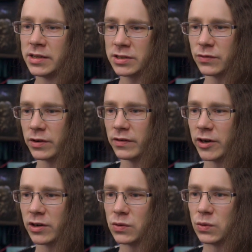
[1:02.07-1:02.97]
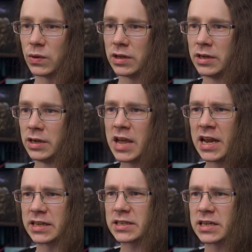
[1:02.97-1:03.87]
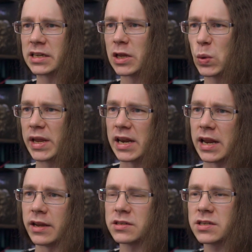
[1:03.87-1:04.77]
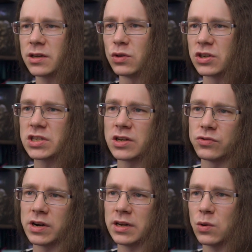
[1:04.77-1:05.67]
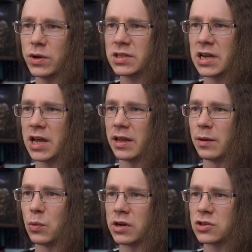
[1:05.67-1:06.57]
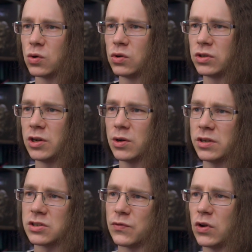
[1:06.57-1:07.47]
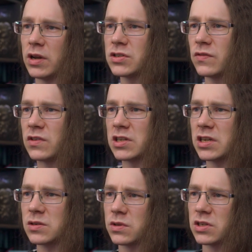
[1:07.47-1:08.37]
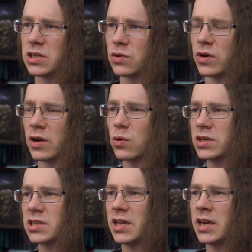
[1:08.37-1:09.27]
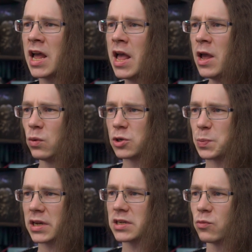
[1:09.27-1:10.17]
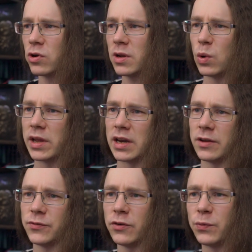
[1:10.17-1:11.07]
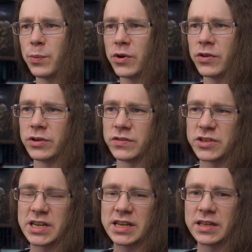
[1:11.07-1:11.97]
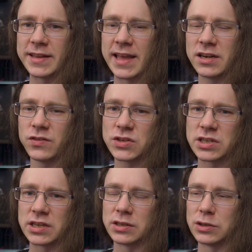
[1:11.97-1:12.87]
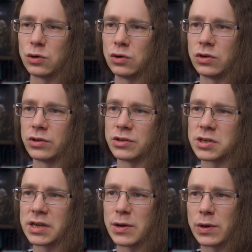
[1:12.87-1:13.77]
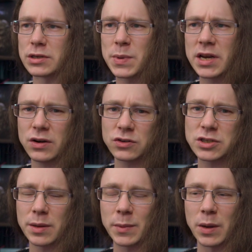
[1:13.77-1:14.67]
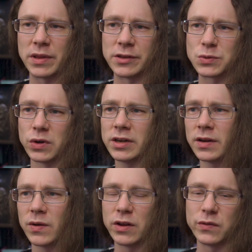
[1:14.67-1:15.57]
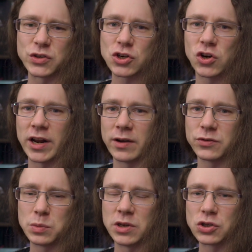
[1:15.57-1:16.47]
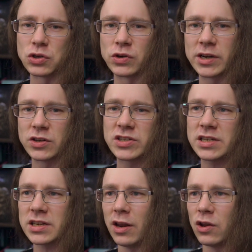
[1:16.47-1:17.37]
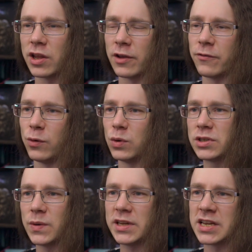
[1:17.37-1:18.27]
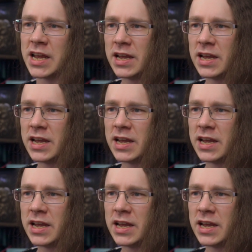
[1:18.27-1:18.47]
So, very, very cool. Let's get going. So, the Steel Rain questline brings all new quests to Fallout 76 with the Steel Rain questline, which picks up right where you left off with the Brotherhood of Steel at the end of Steel Dawn. So, it's been a long time coming, this one. I know a lot of us are crying out for some new story content. Looking forward to it.